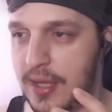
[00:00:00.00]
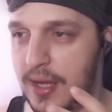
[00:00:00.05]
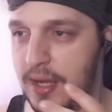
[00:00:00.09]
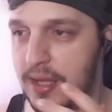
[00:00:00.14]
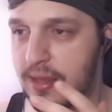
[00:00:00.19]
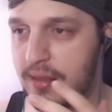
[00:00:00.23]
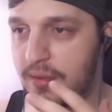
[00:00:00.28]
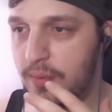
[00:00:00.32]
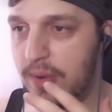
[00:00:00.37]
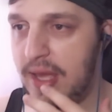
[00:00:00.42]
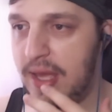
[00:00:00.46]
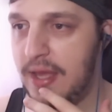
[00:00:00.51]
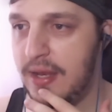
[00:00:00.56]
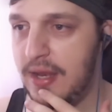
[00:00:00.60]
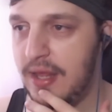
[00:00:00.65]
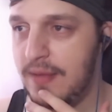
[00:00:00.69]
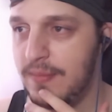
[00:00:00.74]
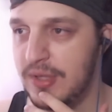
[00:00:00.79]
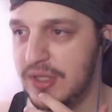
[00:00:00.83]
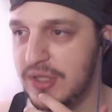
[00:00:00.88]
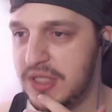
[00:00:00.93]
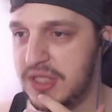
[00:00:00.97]
I swear her
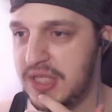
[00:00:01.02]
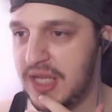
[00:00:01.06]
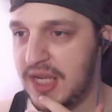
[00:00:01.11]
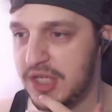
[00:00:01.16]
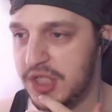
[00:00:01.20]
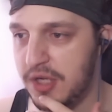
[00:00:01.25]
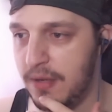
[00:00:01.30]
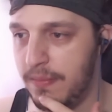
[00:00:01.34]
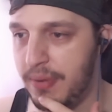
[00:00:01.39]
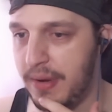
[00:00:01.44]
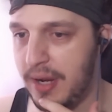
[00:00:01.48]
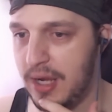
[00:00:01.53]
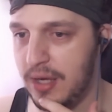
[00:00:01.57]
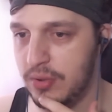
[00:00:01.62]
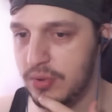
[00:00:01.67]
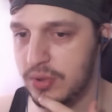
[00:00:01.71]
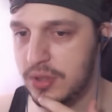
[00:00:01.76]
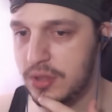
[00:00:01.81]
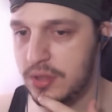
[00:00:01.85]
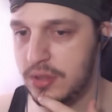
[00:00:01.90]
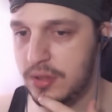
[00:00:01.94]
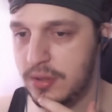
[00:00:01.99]
name is Sasha
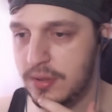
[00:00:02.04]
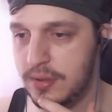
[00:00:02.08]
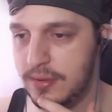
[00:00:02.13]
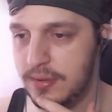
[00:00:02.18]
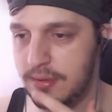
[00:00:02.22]
Braus.